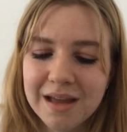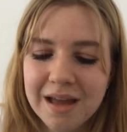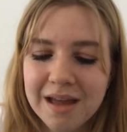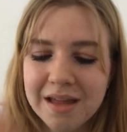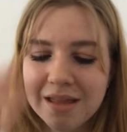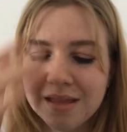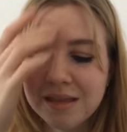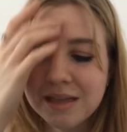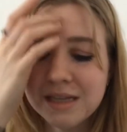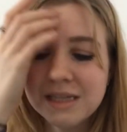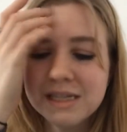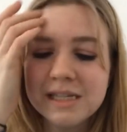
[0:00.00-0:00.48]

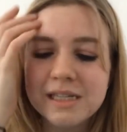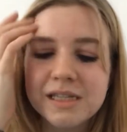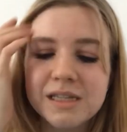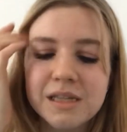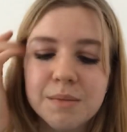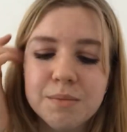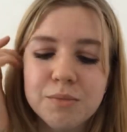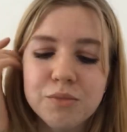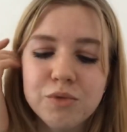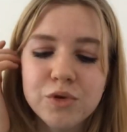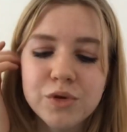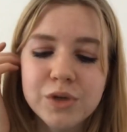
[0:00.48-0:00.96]
and this is the
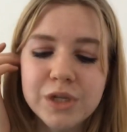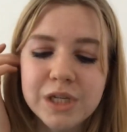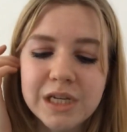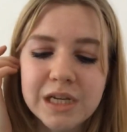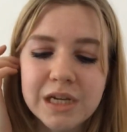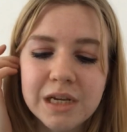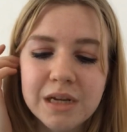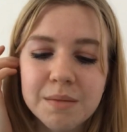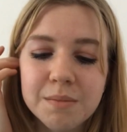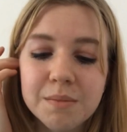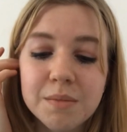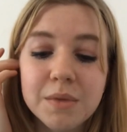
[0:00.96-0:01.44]

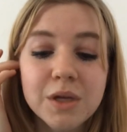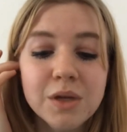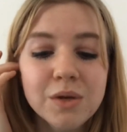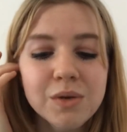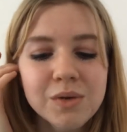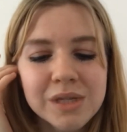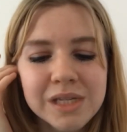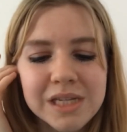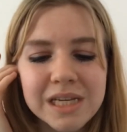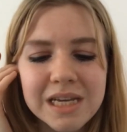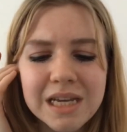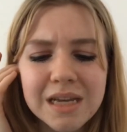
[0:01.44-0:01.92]
Beauty
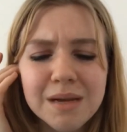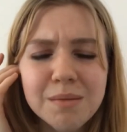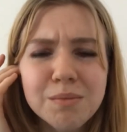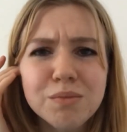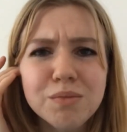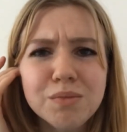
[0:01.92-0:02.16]
Beauty